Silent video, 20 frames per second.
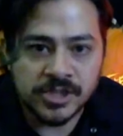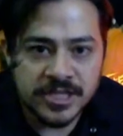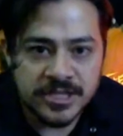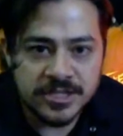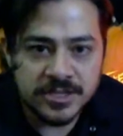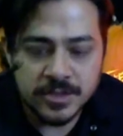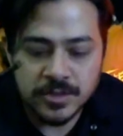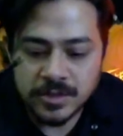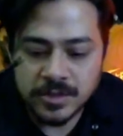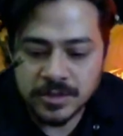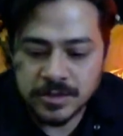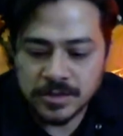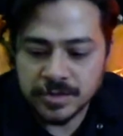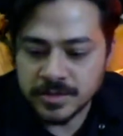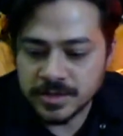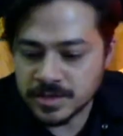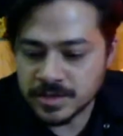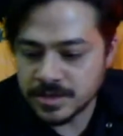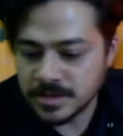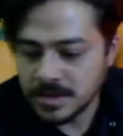
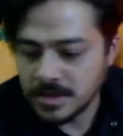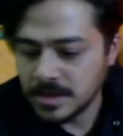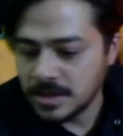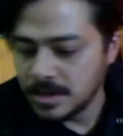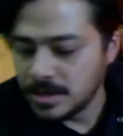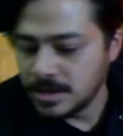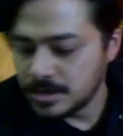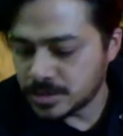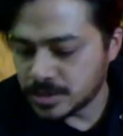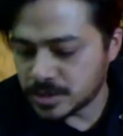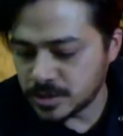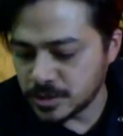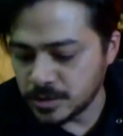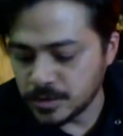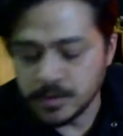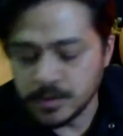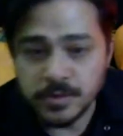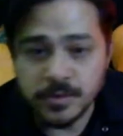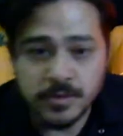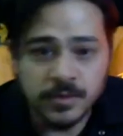chisels
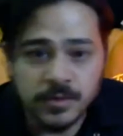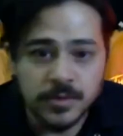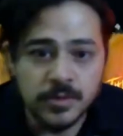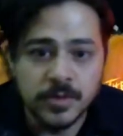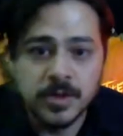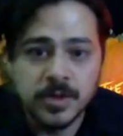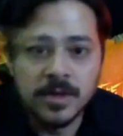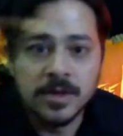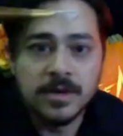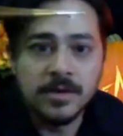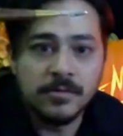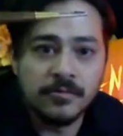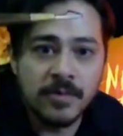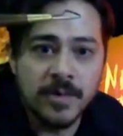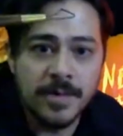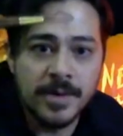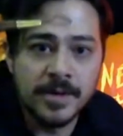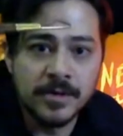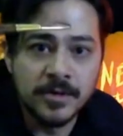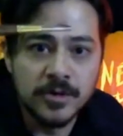to
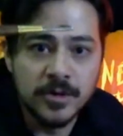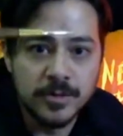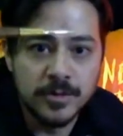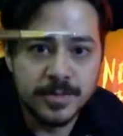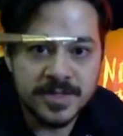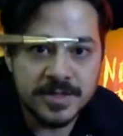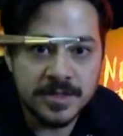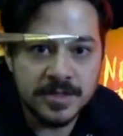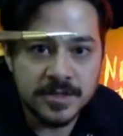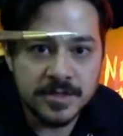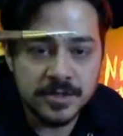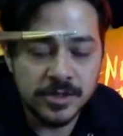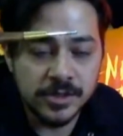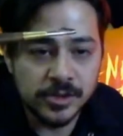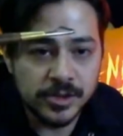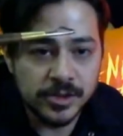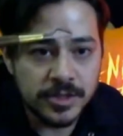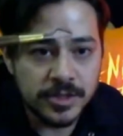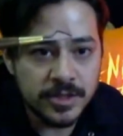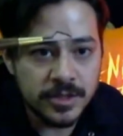ribbon loops. These are
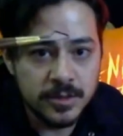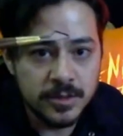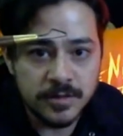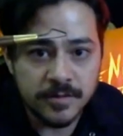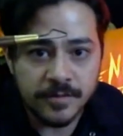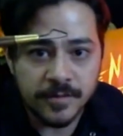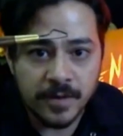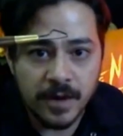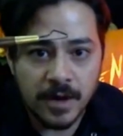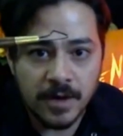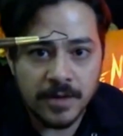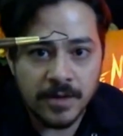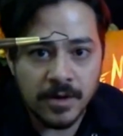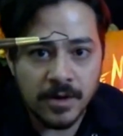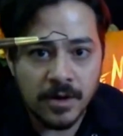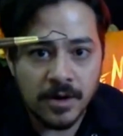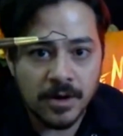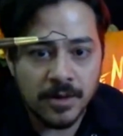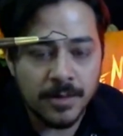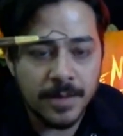usually used for hmm.
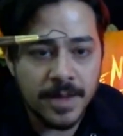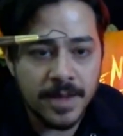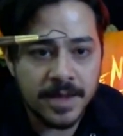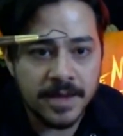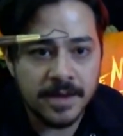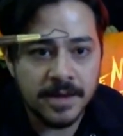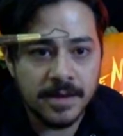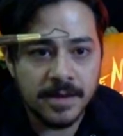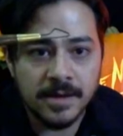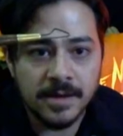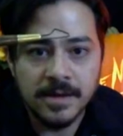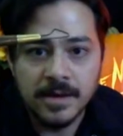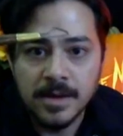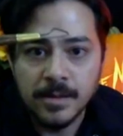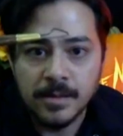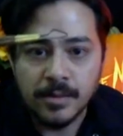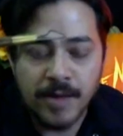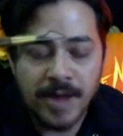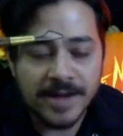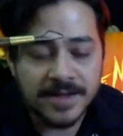other art making
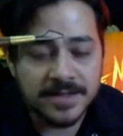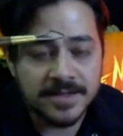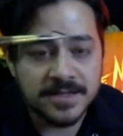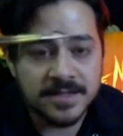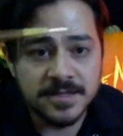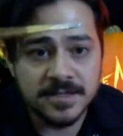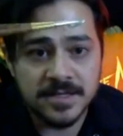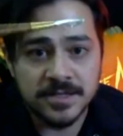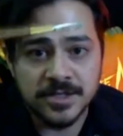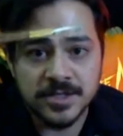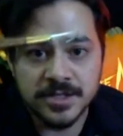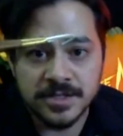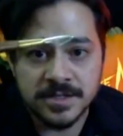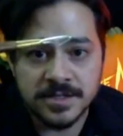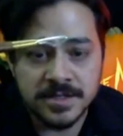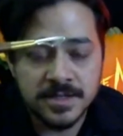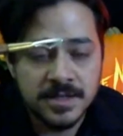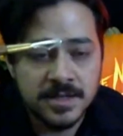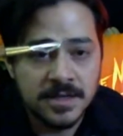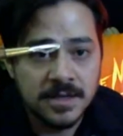practices such
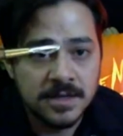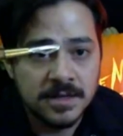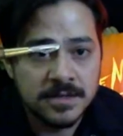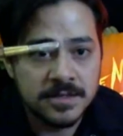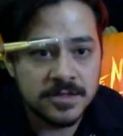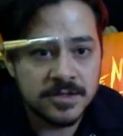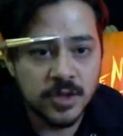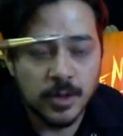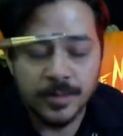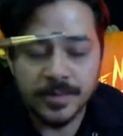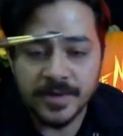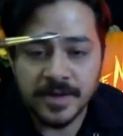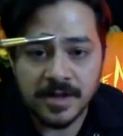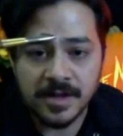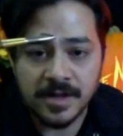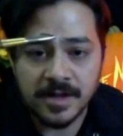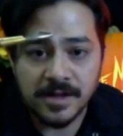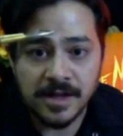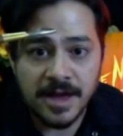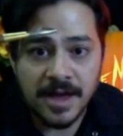as sculpting
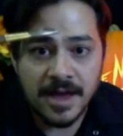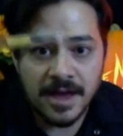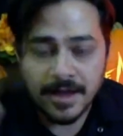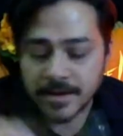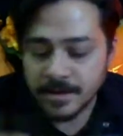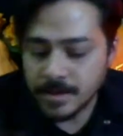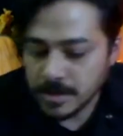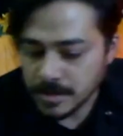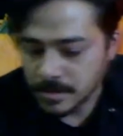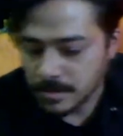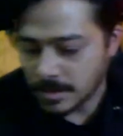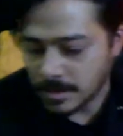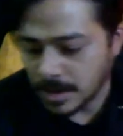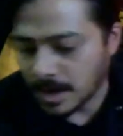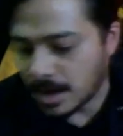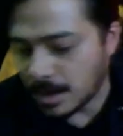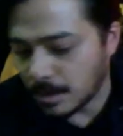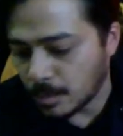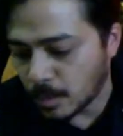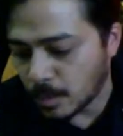clay and
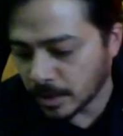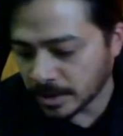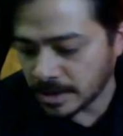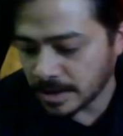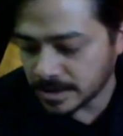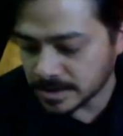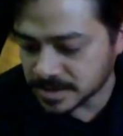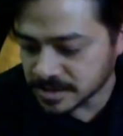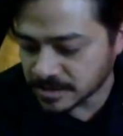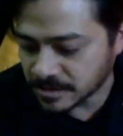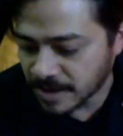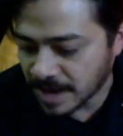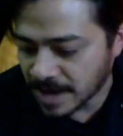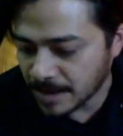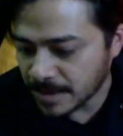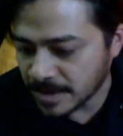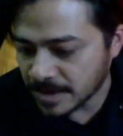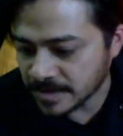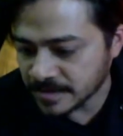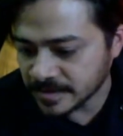um, working on
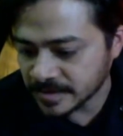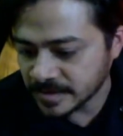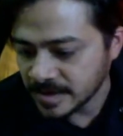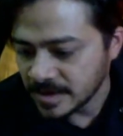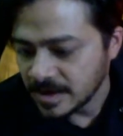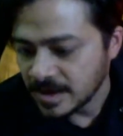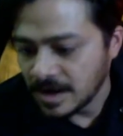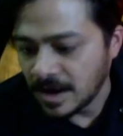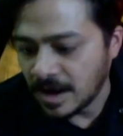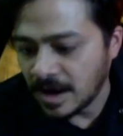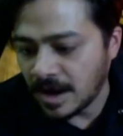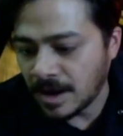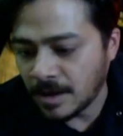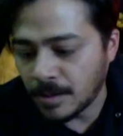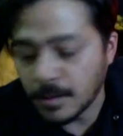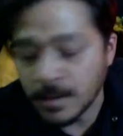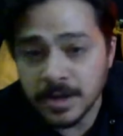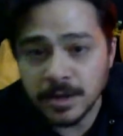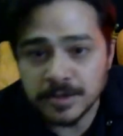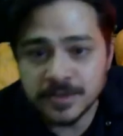ceramics. Do you
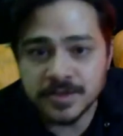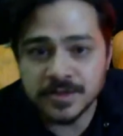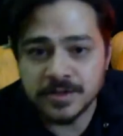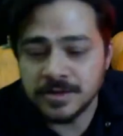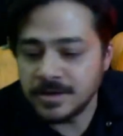um, sketch